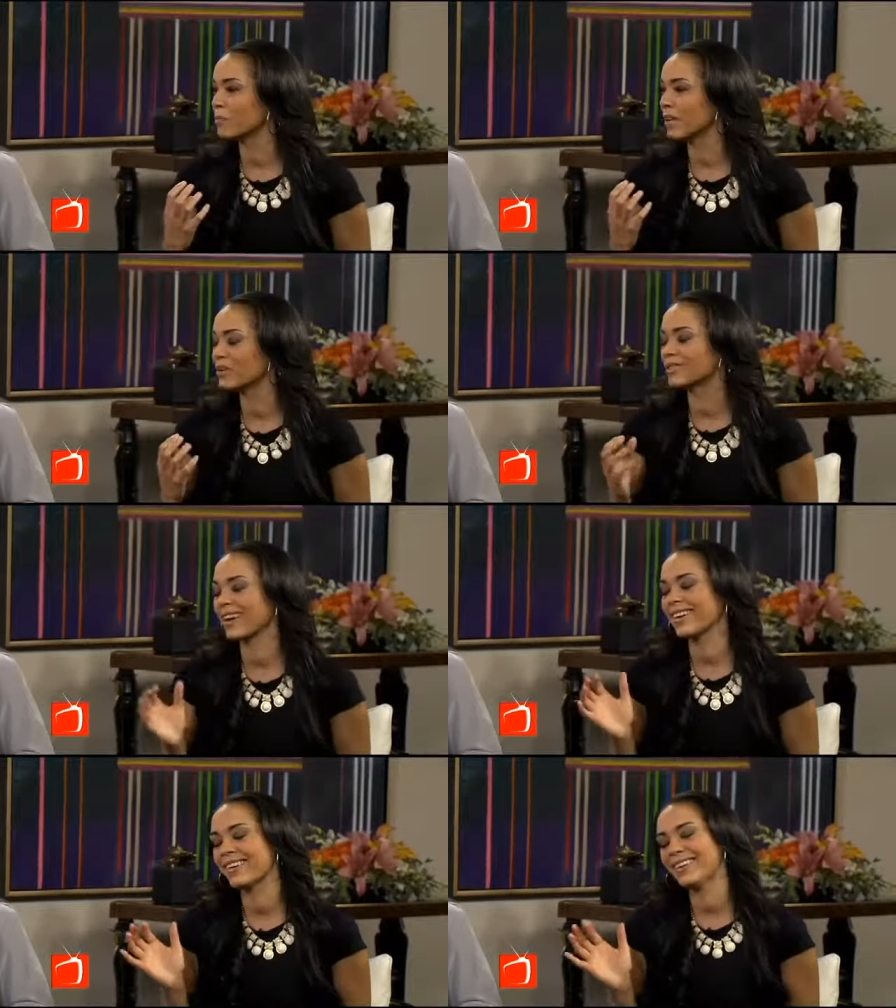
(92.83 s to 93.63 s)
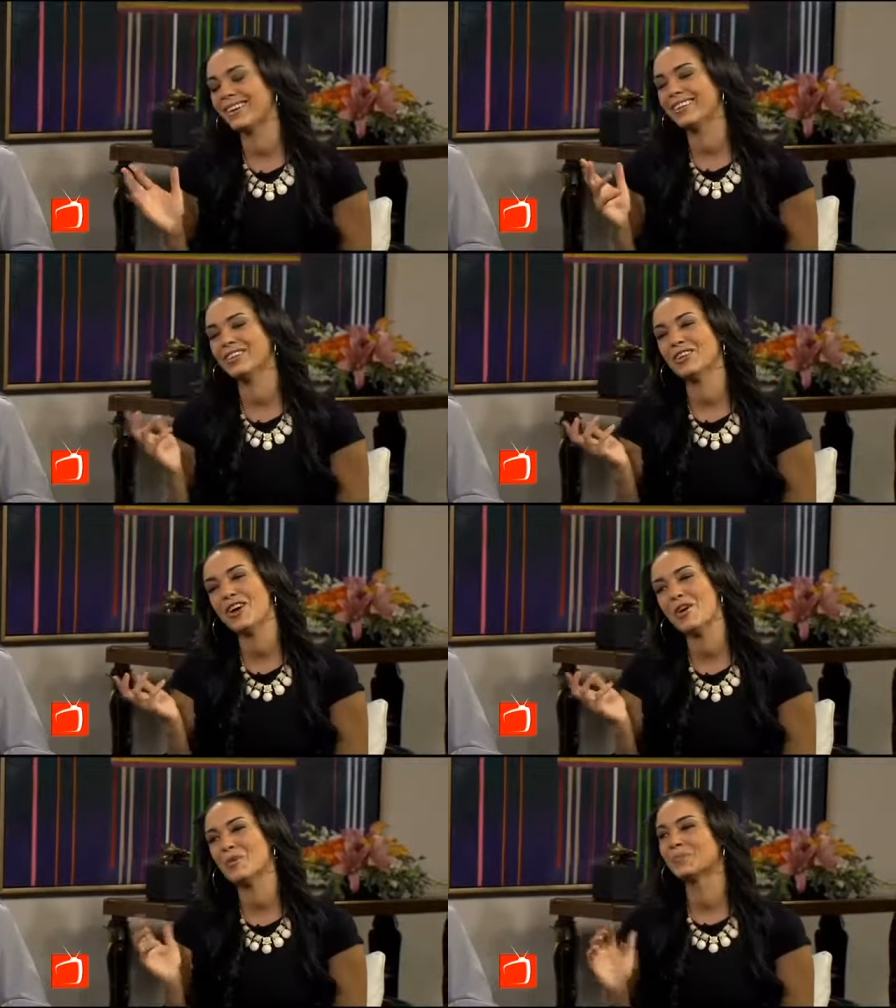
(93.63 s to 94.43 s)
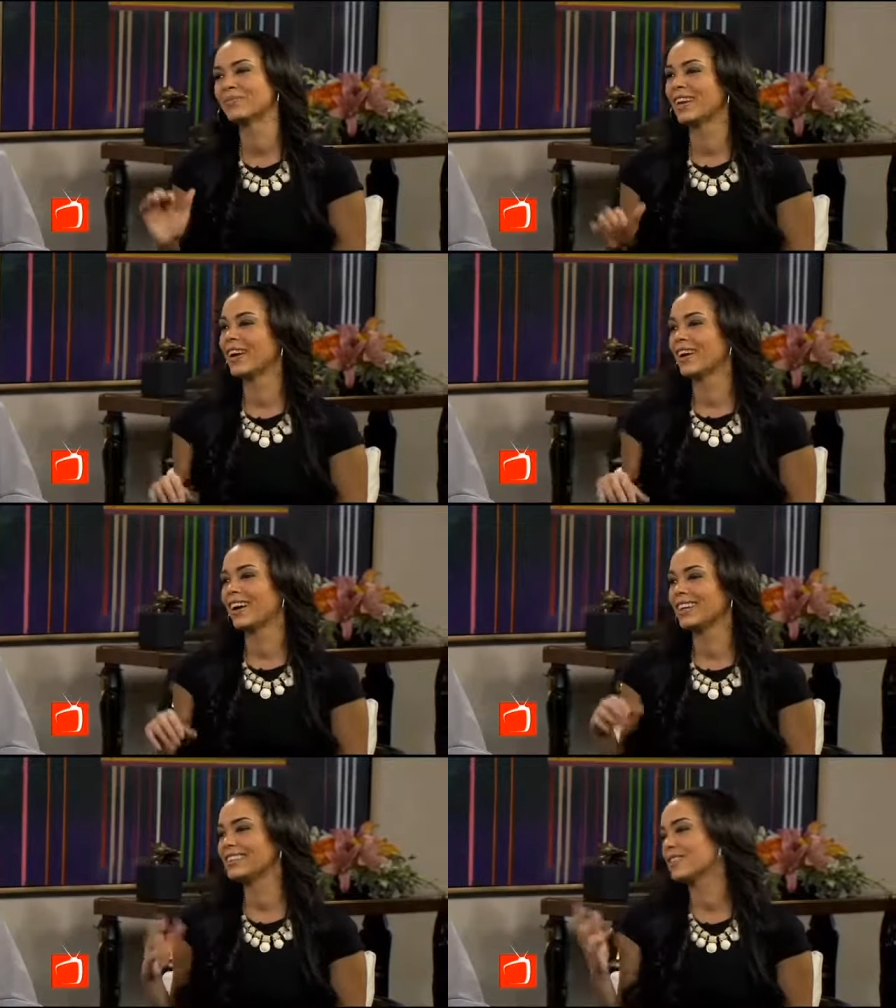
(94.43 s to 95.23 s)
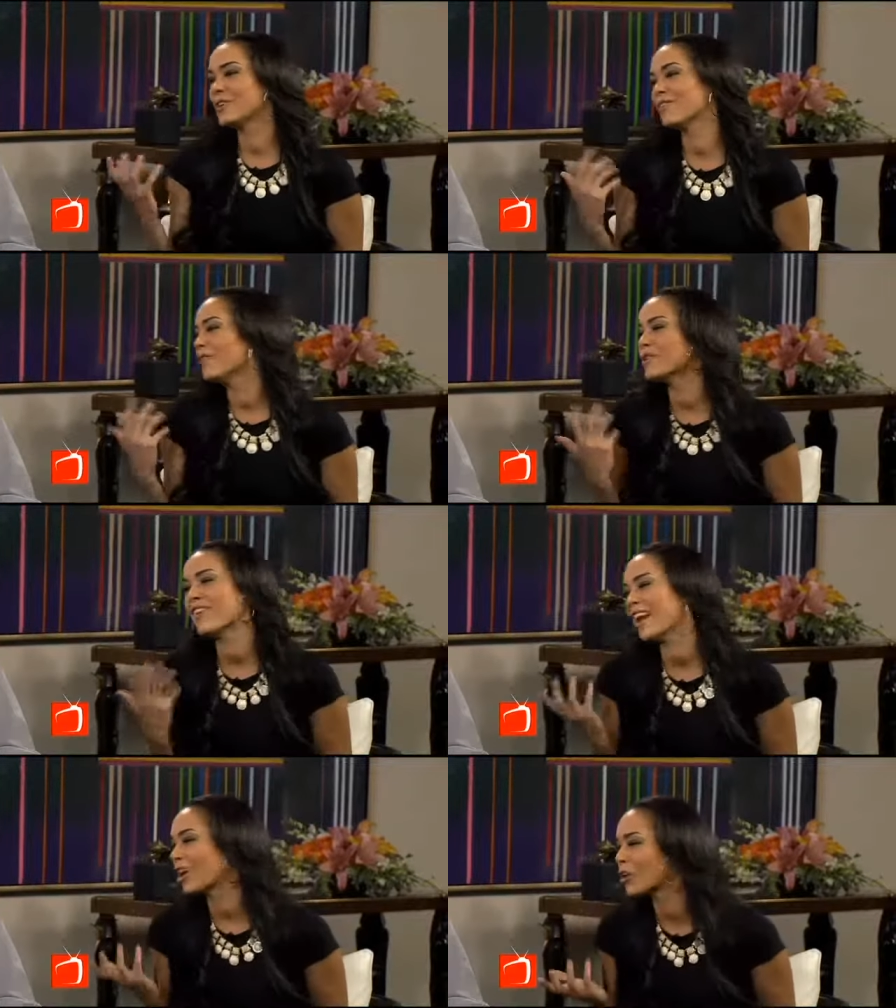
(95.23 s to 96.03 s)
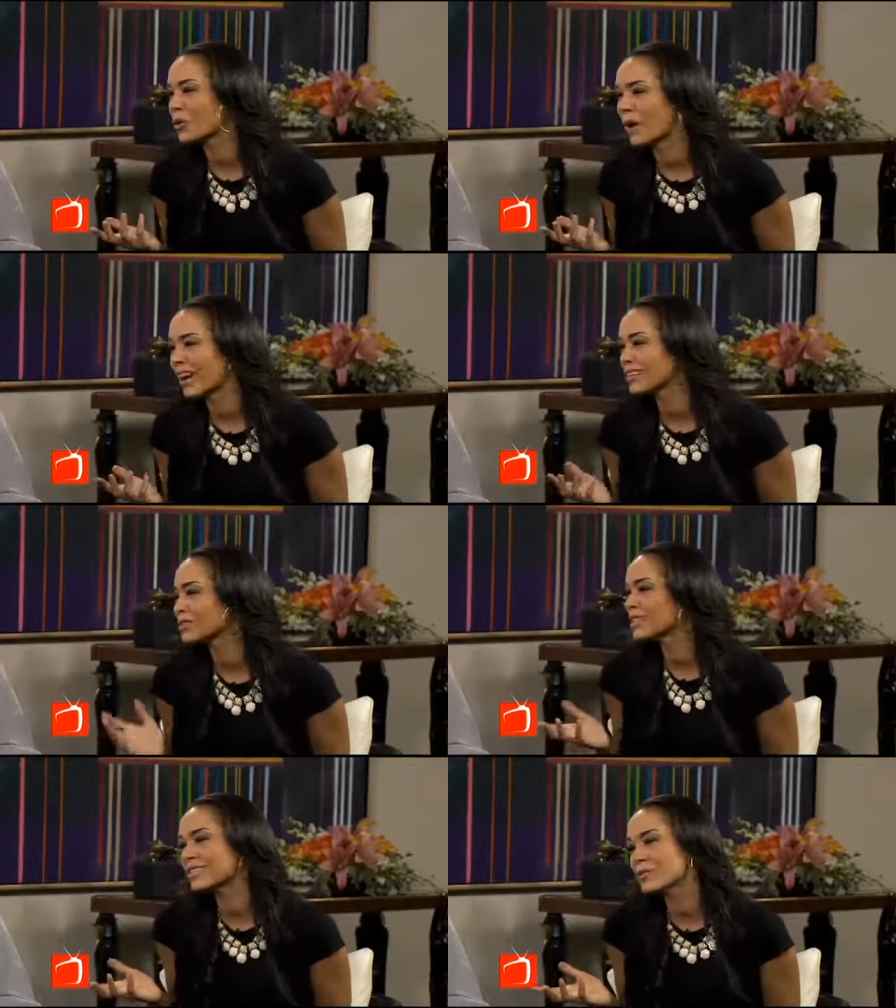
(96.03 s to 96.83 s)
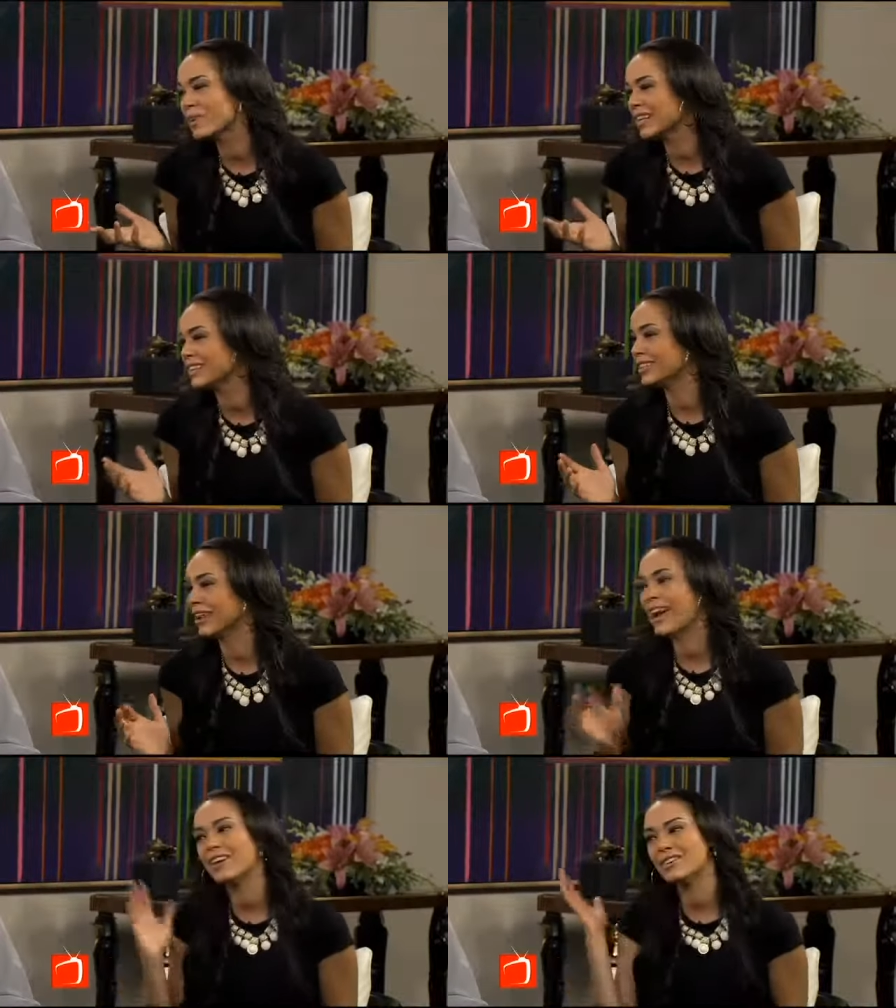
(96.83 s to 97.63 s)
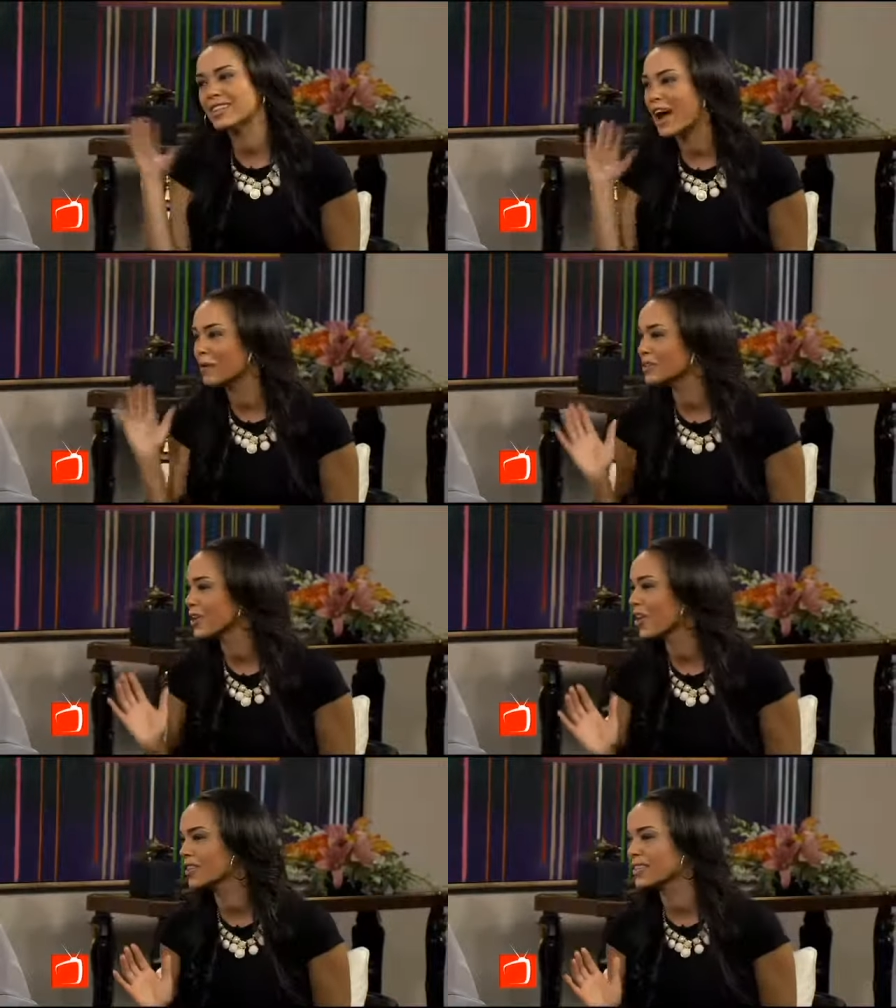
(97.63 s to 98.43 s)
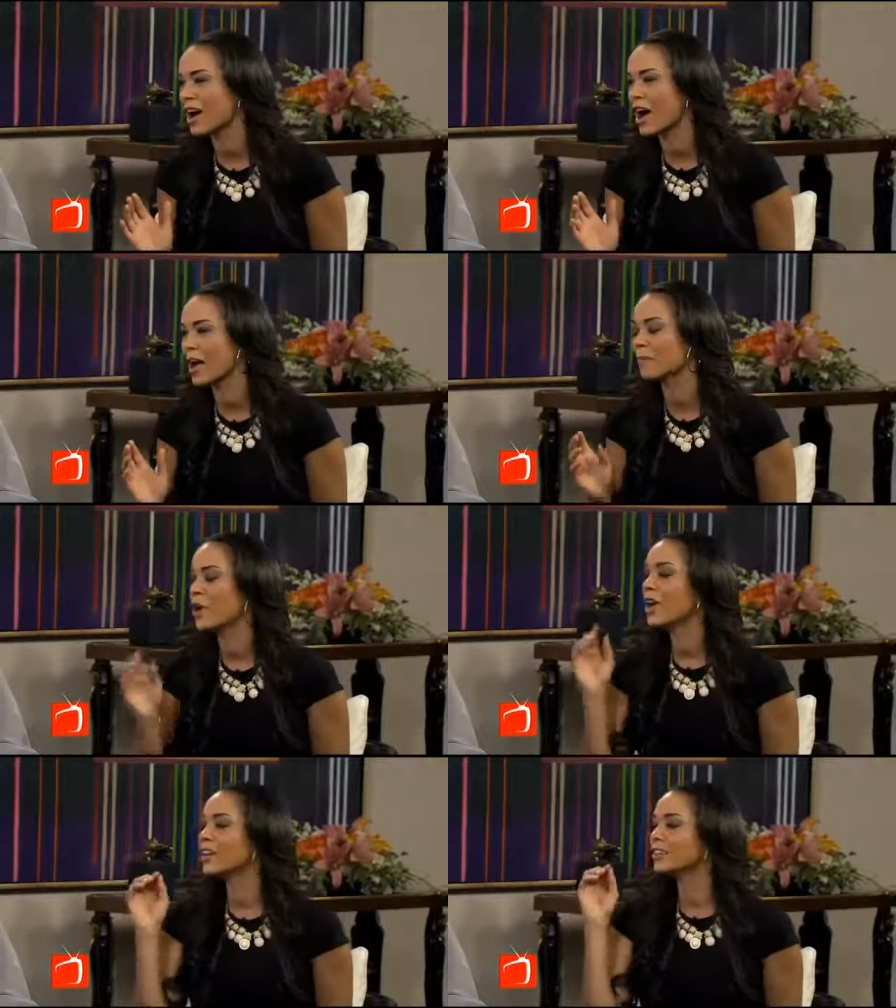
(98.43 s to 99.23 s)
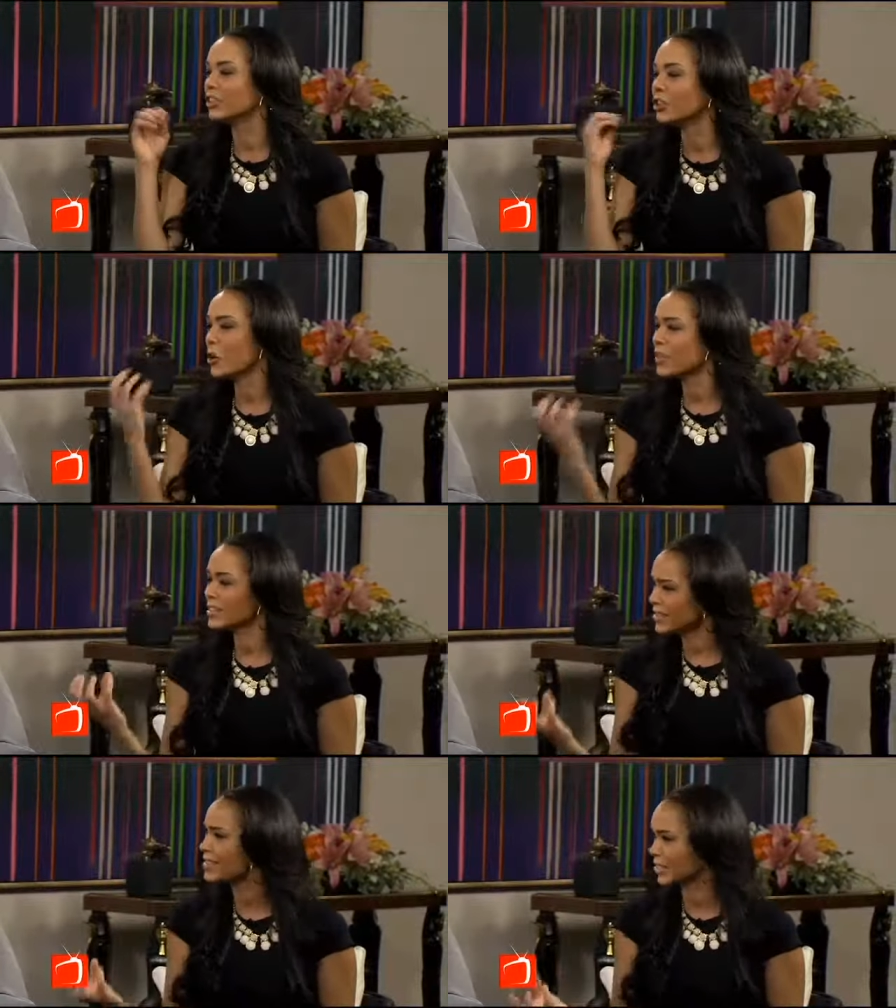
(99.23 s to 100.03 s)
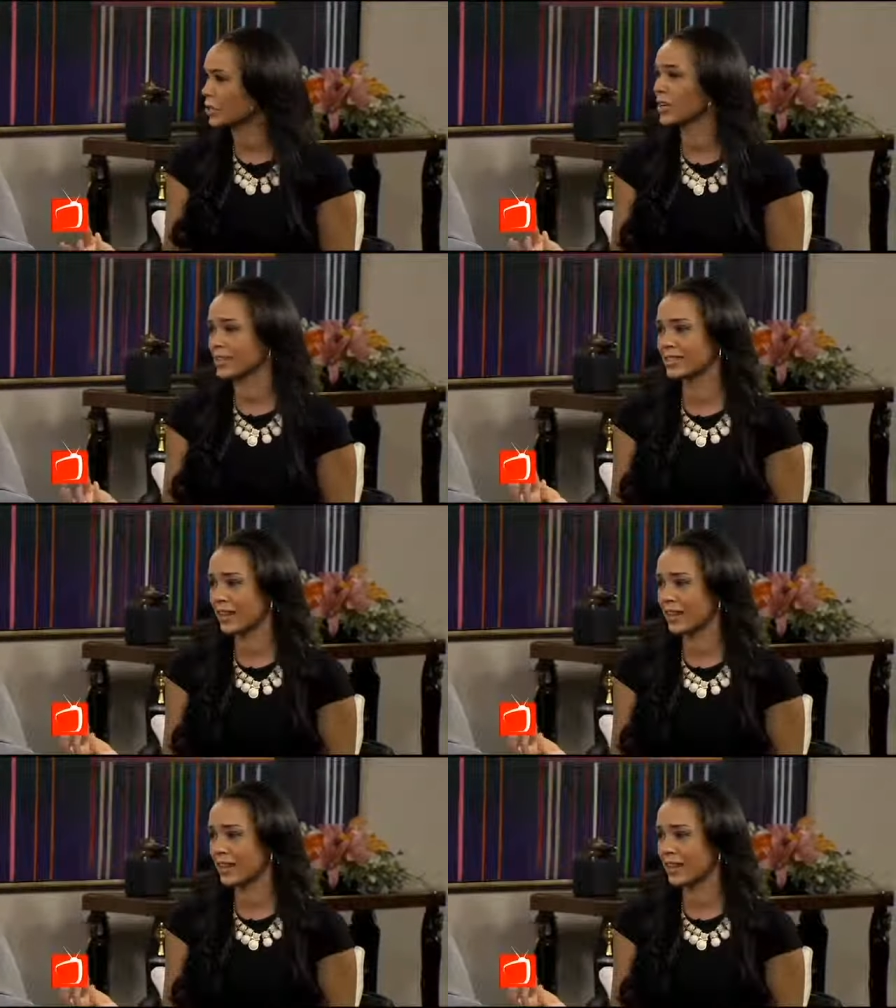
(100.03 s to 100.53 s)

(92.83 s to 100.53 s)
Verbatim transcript: me who's like, uh, you know, it's, we've, we've had earthquakes. What's the big deal? I hear sirens all the time you know, this is serious